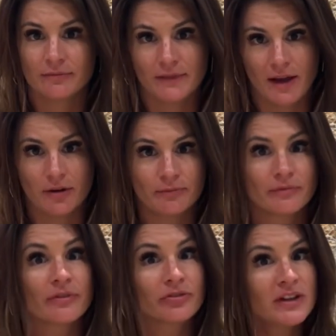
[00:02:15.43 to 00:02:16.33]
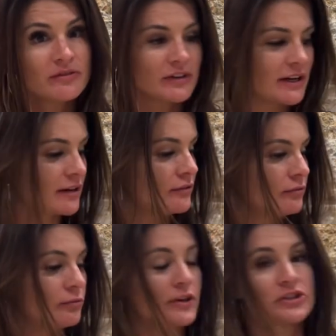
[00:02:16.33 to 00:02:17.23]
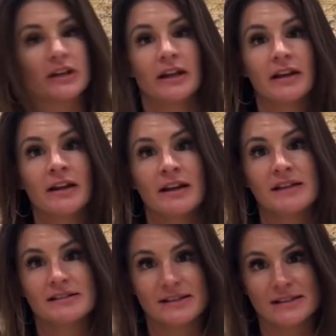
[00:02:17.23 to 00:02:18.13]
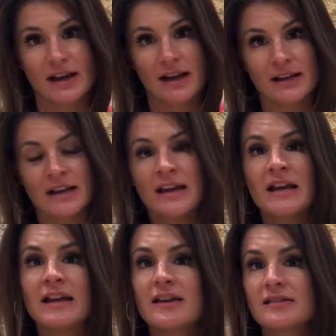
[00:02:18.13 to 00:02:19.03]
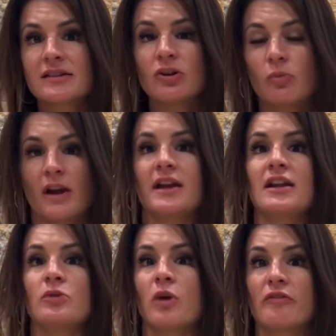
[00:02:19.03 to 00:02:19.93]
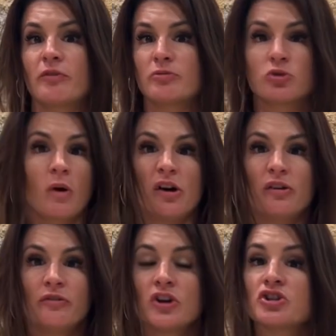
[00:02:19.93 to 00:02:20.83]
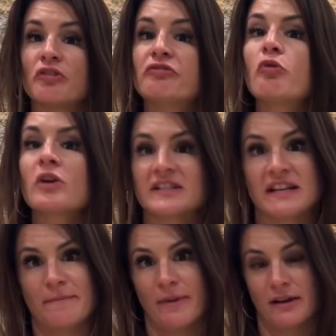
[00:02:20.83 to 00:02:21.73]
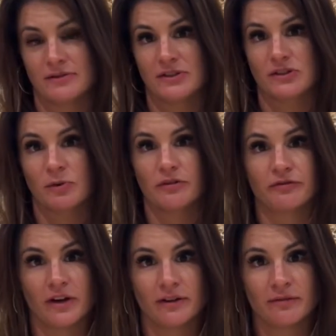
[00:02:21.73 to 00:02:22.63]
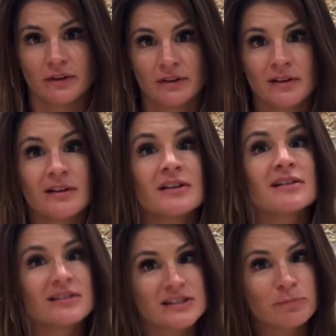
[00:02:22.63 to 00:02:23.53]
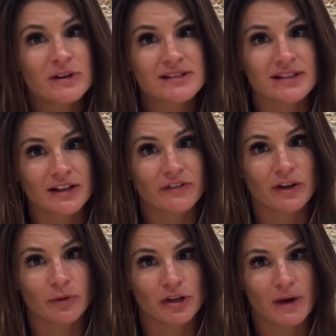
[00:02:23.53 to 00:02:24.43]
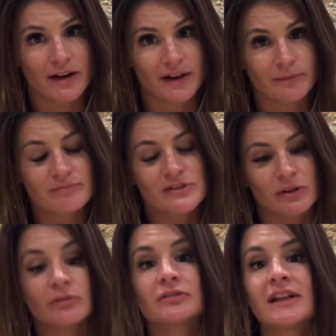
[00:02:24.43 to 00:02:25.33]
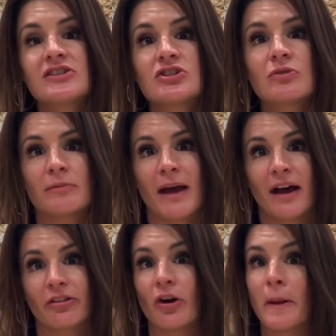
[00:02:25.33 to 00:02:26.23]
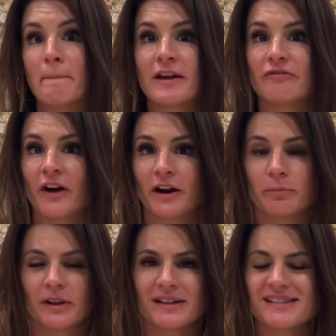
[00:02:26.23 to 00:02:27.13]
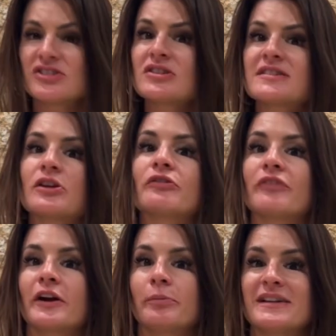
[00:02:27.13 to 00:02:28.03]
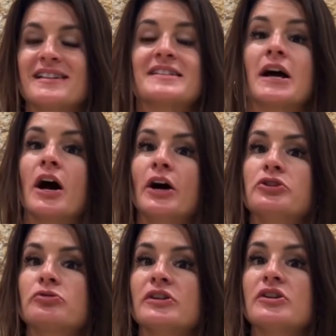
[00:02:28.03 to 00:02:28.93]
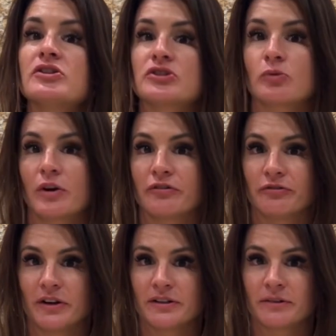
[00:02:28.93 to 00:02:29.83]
Now, thin veneer, which again is this guy, he's gonna weigh anywhere from 12 to 14 pounds a square foot. It's pretty significant when you add it up. So let's do the math on a big fireplace. Let's just say your fireplace is 100 square foot.